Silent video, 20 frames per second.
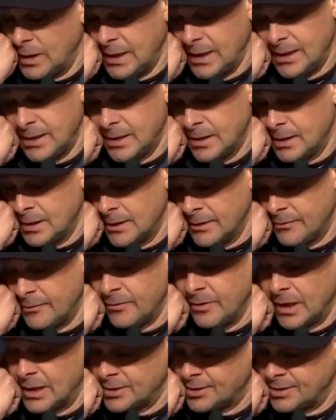need to
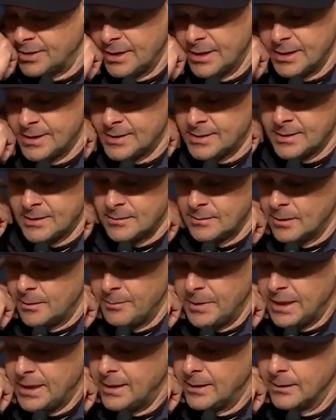flush this
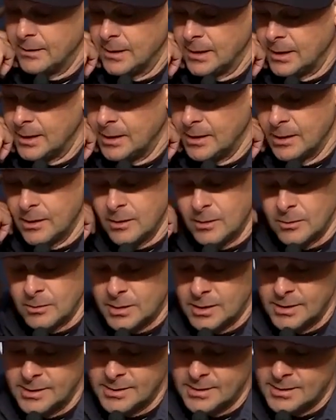immediately, you know,
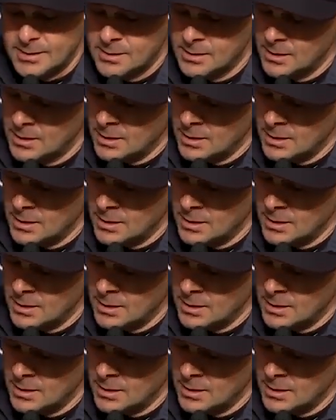because...